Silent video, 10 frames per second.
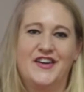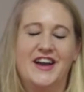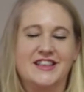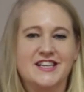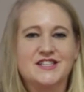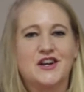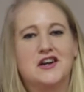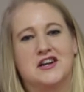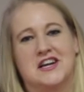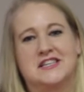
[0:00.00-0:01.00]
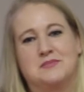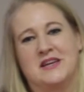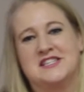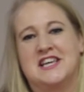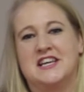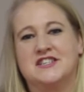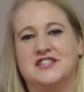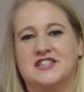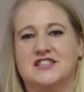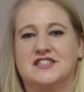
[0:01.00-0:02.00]
right, these are our
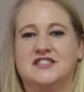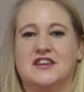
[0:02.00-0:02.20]
expectations